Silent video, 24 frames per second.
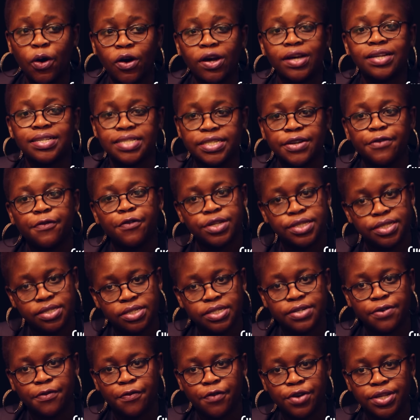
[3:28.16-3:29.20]
where we are indifferent
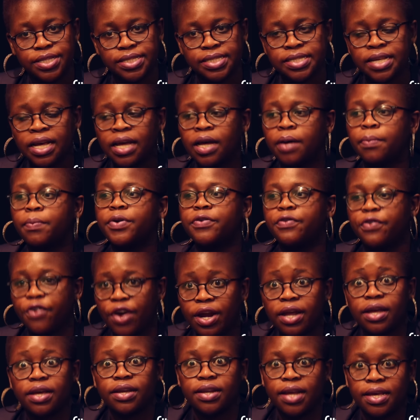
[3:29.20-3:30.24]
to difference, but
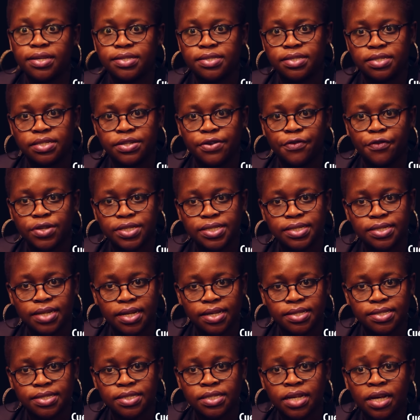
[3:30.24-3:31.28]
recognize that difference
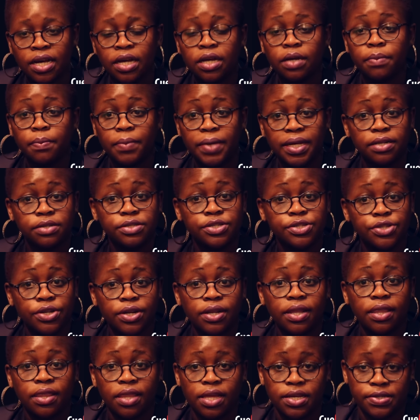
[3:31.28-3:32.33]
does mean
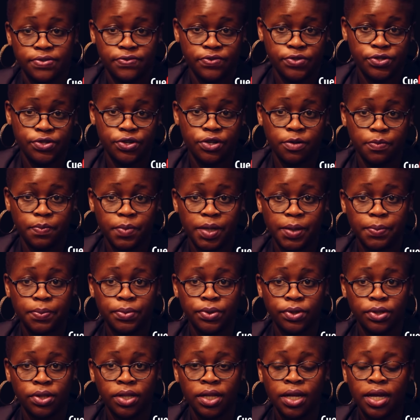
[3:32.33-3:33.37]
certain things for certain
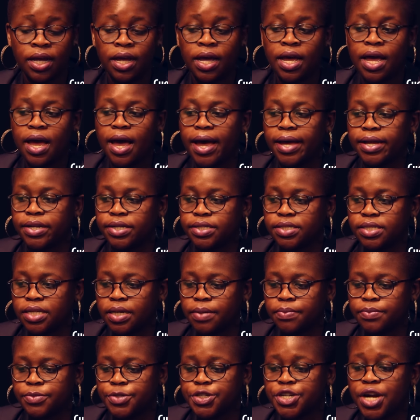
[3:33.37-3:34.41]
people, and
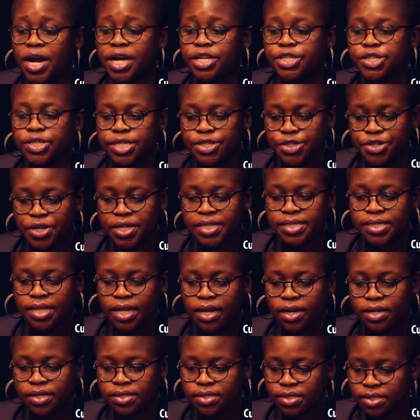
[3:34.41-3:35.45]
um, try to address
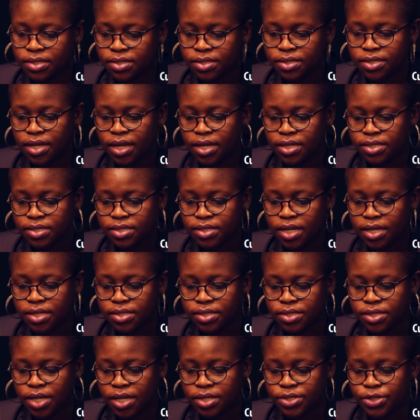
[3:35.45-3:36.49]
that as, as,
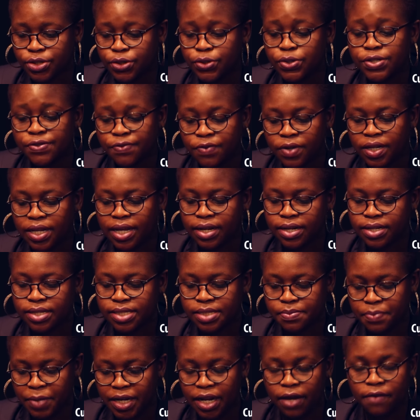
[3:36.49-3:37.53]
as, as usefully and
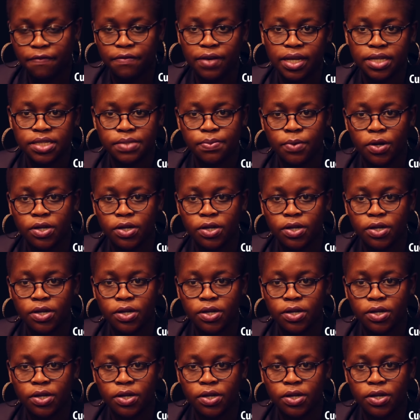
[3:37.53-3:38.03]
as meaningfully as